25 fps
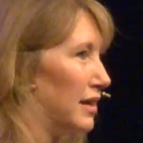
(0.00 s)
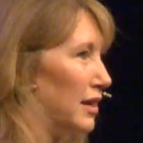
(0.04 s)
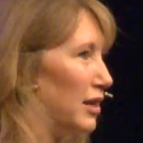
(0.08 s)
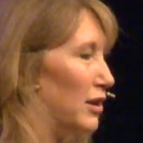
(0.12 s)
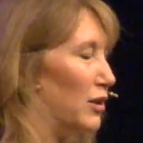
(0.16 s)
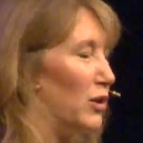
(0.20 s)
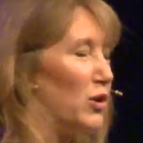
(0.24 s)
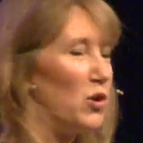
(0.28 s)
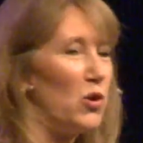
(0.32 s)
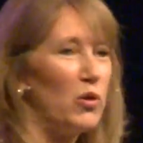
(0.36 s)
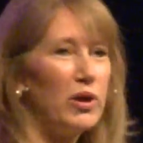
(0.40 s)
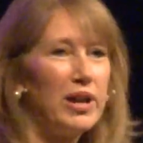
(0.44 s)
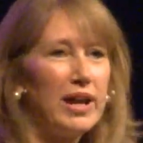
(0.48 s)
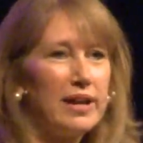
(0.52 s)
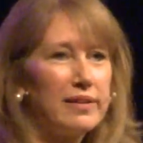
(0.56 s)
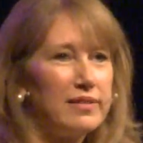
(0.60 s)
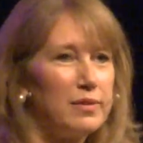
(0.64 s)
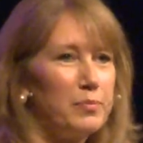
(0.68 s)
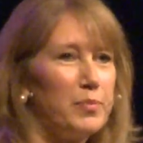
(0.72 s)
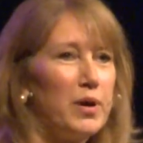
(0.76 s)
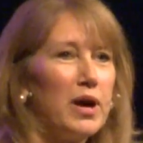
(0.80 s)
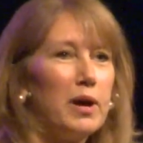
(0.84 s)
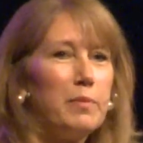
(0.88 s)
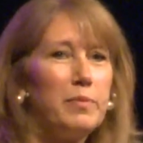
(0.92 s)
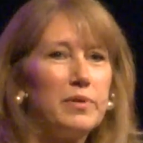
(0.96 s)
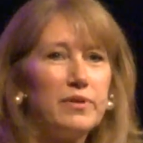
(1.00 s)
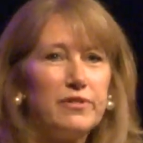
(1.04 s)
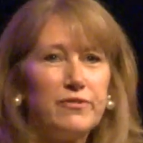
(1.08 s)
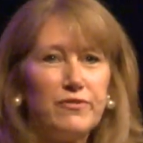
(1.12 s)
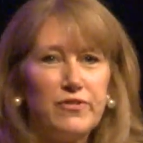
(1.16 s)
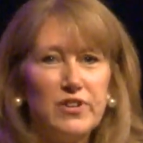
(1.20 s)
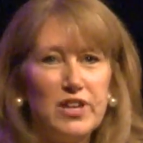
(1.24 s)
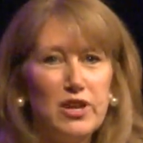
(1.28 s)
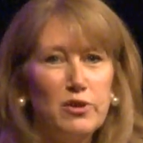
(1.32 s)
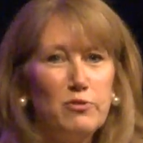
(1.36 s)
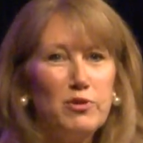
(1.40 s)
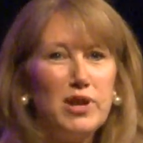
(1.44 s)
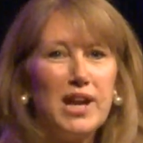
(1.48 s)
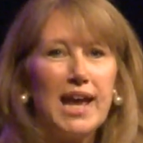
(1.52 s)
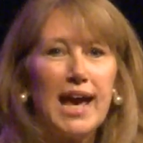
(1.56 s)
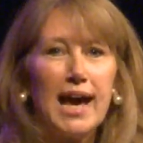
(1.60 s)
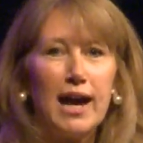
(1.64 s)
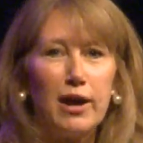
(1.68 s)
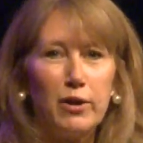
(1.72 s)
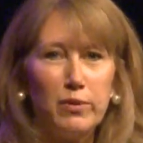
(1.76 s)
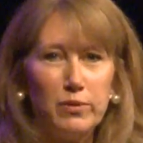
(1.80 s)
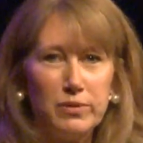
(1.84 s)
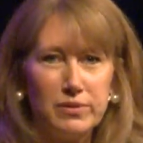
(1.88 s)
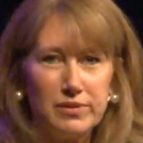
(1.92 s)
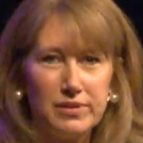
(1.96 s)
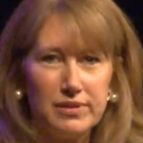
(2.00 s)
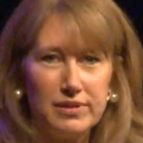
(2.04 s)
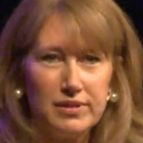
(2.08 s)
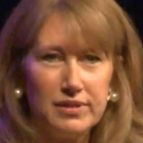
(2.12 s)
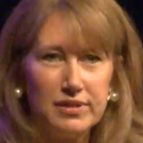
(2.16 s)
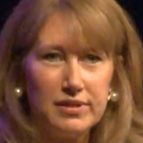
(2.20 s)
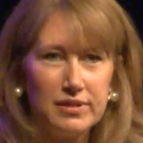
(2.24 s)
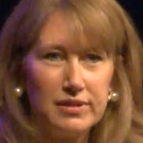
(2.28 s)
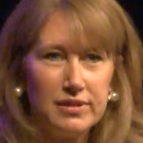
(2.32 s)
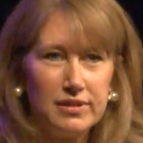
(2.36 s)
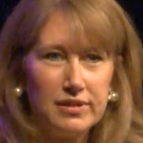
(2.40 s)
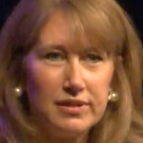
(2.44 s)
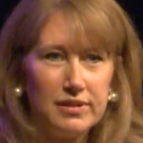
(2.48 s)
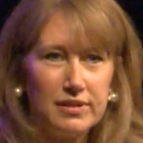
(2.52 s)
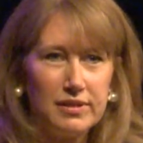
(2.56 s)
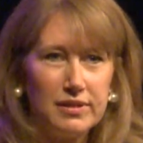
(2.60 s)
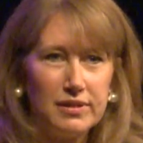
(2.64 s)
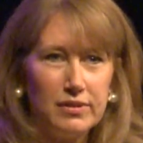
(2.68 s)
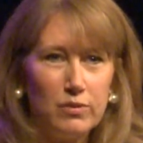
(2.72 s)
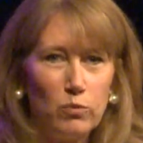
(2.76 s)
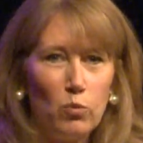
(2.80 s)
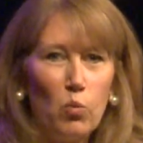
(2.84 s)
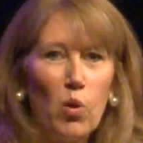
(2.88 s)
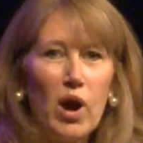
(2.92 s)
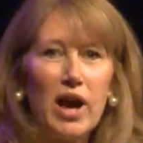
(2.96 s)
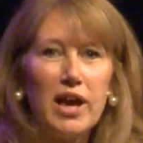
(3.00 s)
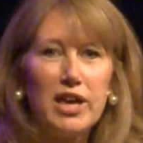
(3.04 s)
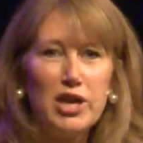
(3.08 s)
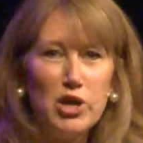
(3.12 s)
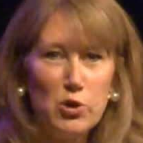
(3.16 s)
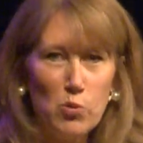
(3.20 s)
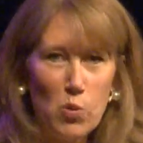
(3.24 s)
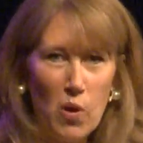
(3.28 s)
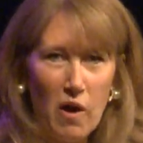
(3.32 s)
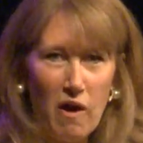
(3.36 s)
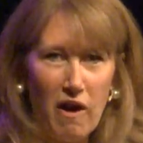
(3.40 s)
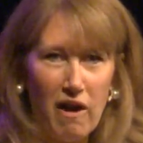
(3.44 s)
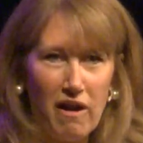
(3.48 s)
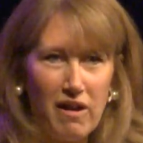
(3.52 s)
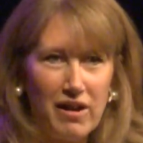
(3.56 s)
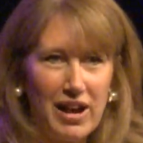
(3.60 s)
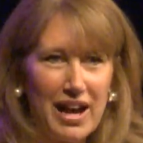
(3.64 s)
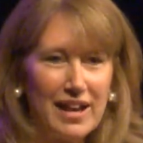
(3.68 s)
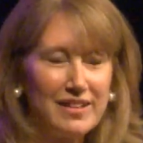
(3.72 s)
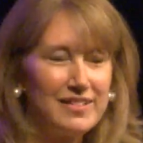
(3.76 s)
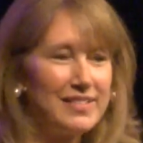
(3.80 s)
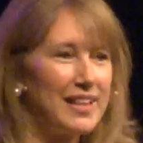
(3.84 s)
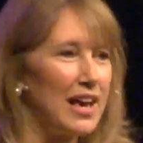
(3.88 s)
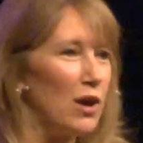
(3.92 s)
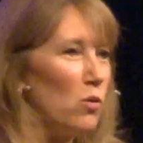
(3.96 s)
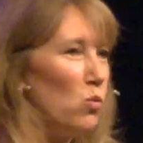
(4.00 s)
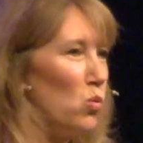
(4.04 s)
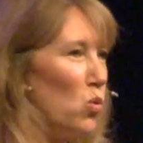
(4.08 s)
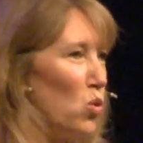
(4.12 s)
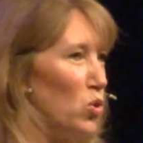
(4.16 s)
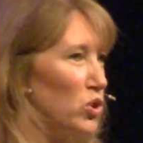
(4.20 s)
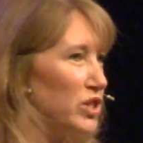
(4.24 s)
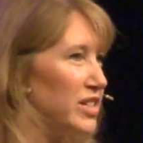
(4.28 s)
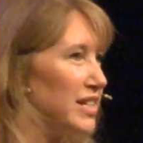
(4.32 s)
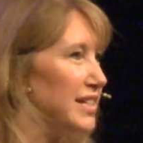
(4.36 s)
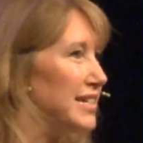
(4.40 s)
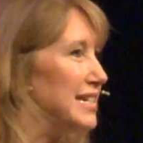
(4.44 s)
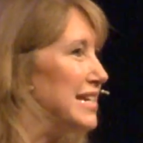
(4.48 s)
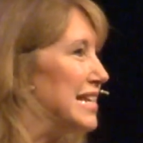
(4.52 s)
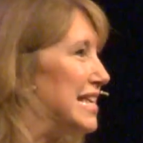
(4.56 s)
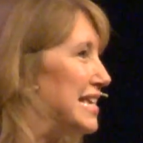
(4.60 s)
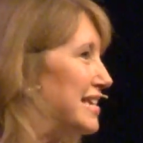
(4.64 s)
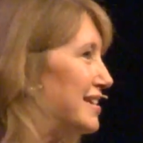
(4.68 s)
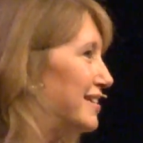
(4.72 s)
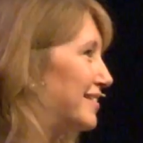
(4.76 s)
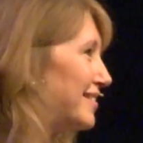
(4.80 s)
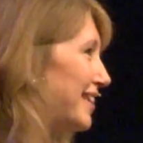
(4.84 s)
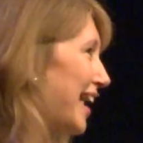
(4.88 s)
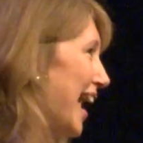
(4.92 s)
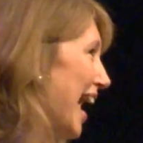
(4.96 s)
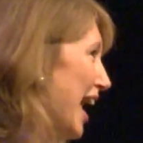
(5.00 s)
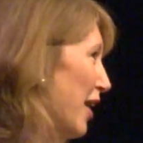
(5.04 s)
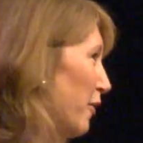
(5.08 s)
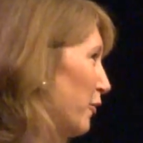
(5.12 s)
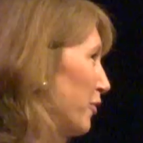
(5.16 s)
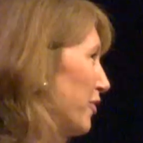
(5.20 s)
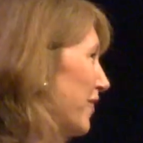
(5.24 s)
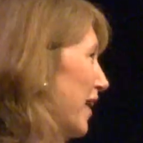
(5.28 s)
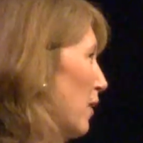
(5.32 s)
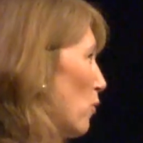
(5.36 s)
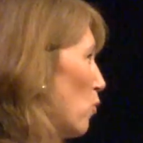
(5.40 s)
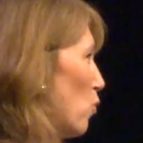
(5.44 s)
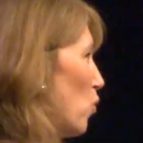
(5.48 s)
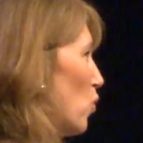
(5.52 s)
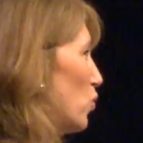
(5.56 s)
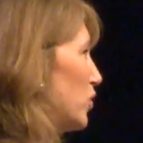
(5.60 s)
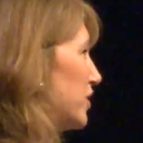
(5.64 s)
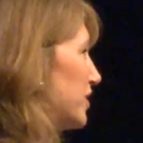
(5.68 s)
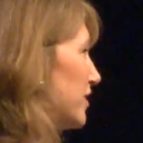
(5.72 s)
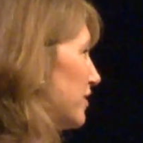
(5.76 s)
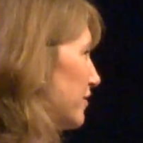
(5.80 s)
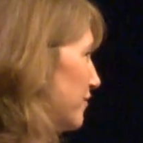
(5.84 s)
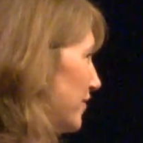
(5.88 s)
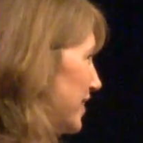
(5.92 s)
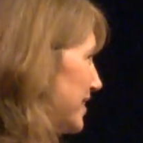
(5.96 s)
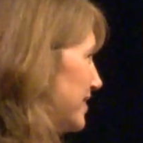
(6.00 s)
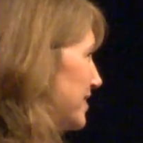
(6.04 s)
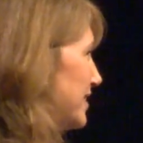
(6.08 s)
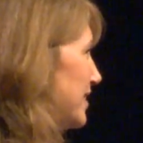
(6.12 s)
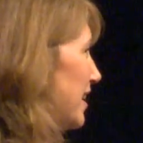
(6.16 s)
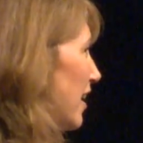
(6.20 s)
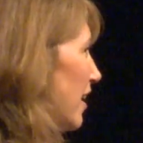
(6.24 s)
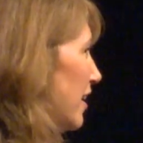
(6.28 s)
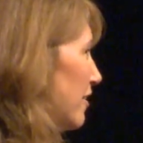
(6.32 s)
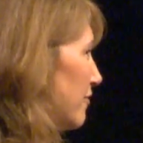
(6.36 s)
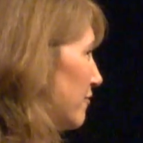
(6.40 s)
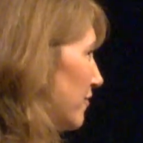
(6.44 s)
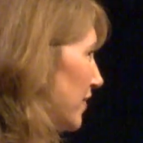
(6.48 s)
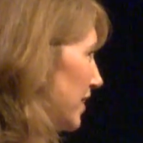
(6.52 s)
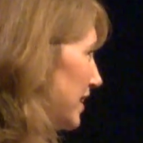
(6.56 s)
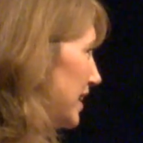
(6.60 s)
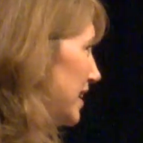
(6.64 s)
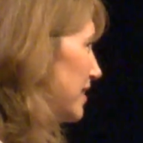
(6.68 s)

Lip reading: you know, God has a purpose for you now, where you are, as that water leaks out, that water of his life and